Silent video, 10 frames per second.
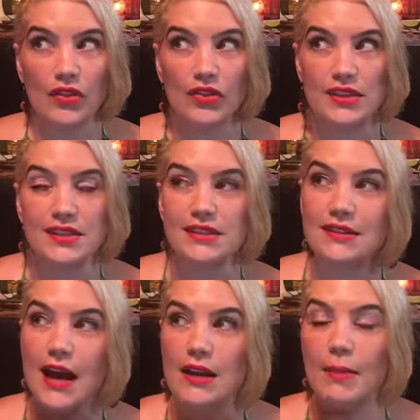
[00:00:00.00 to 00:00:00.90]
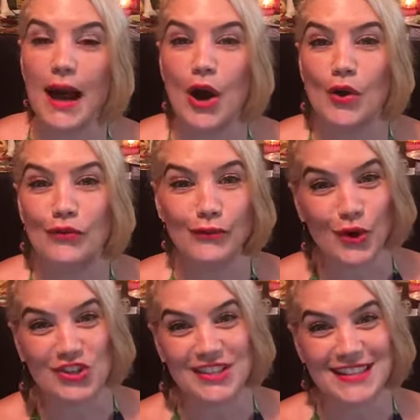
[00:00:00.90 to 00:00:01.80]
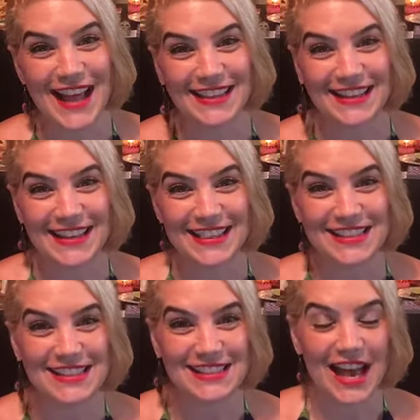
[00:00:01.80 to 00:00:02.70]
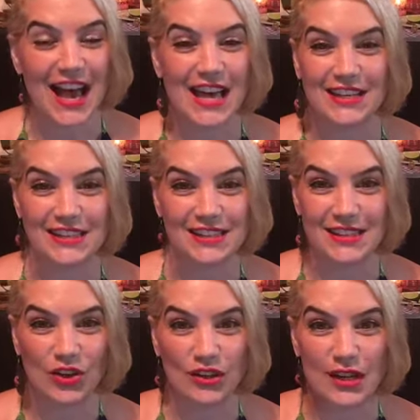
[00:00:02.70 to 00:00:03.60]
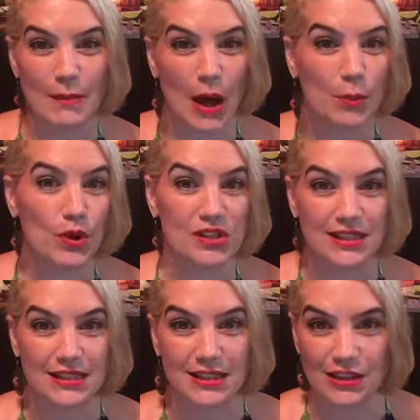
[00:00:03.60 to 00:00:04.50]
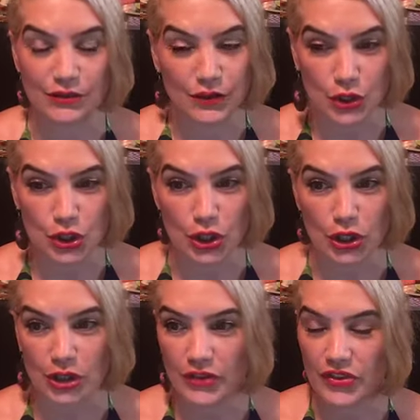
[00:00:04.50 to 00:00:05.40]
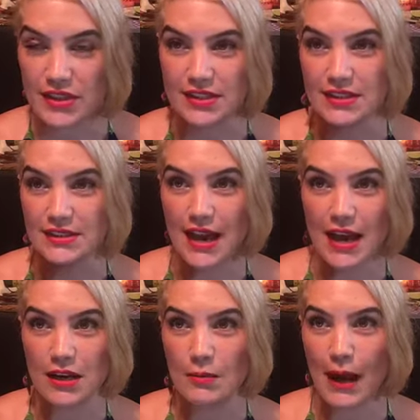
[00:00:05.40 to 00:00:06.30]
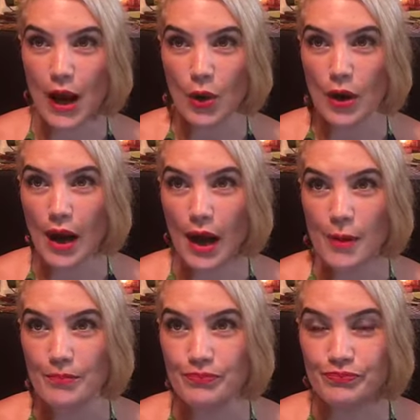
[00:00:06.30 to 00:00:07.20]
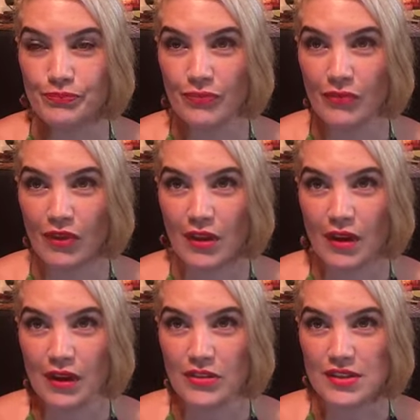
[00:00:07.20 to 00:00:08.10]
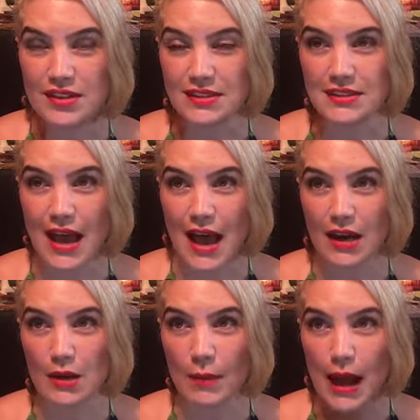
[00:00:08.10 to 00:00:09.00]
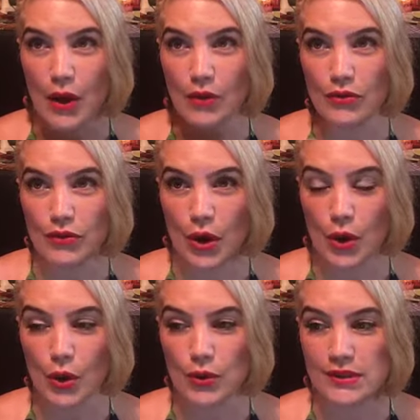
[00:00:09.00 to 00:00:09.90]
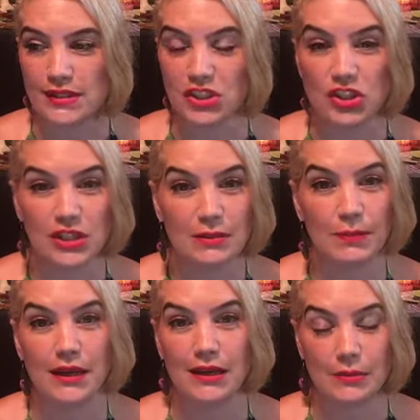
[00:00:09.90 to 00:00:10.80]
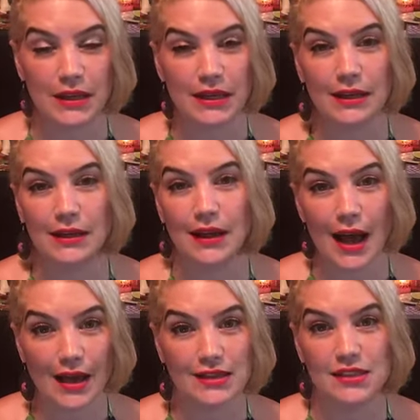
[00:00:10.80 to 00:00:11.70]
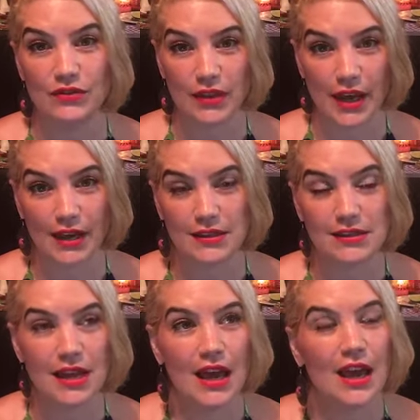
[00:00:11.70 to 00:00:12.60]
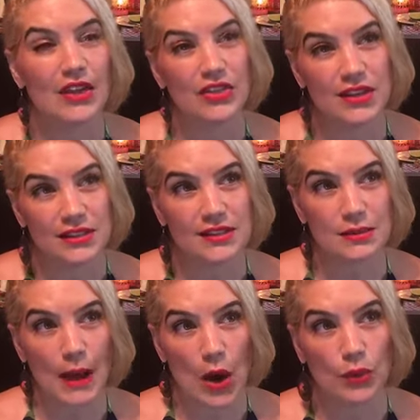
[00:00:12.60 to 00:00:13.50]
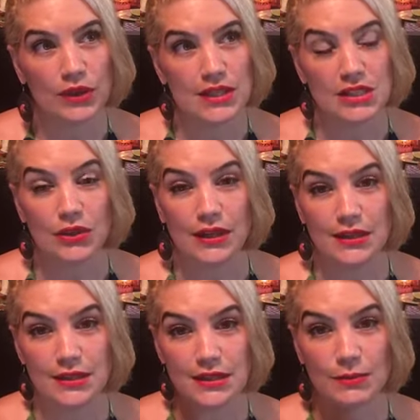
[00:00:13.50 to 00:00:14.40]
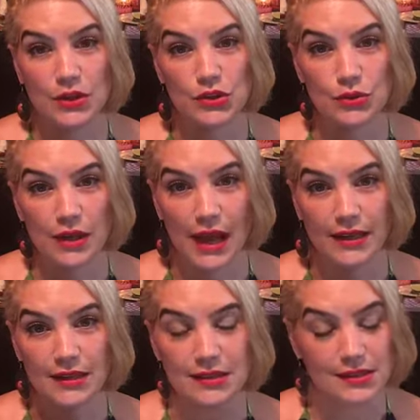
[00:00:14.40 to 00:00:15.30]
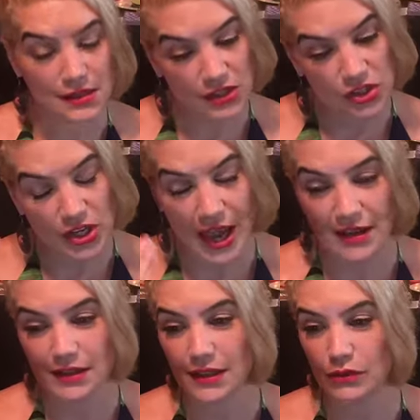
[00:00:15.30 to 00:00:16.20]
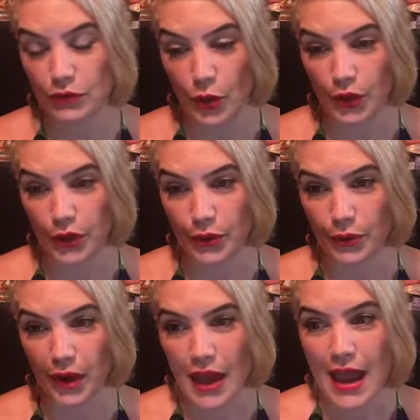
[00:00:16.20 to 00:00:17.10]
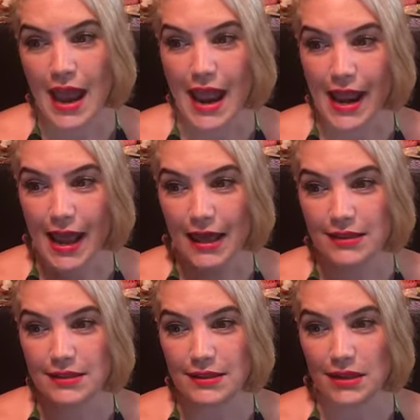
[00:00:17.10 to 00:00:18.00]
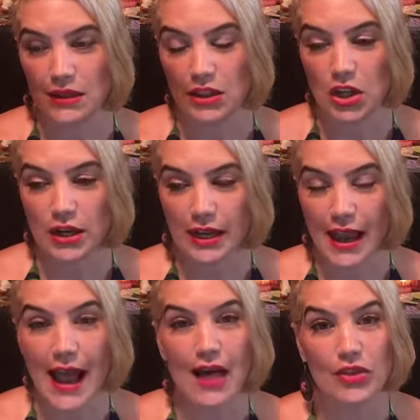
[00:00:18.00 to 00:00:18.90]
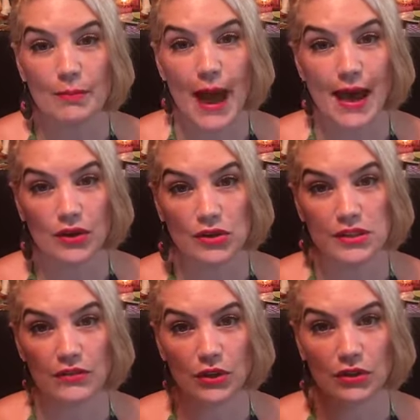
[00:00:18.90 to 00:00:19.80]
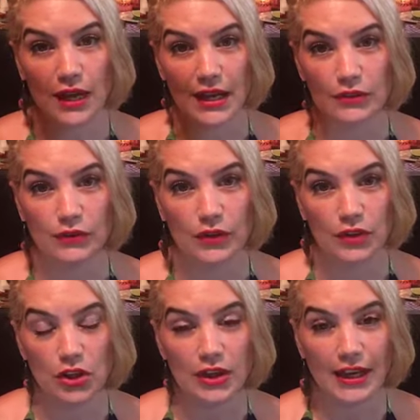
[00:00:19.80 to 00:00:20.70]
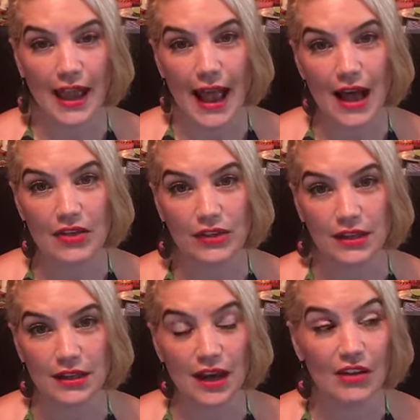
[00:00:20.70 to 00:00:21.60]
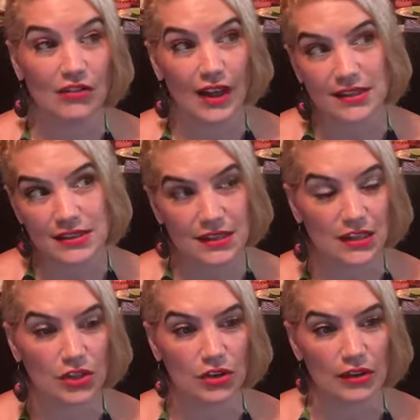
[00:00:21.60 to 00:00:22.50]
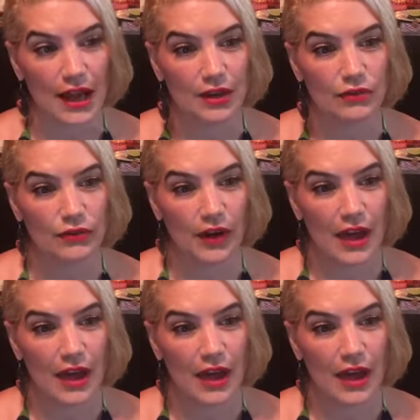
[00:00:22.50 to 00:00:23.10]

this is not about fortune telling. This is not necessarily about predicting the future. This is not about um, this is not about those cheap, gimmicky kinds of things. This is about really tuning into spiritual guidance, channeling for you, and looking at the patterns of your life, looking at the events in your life,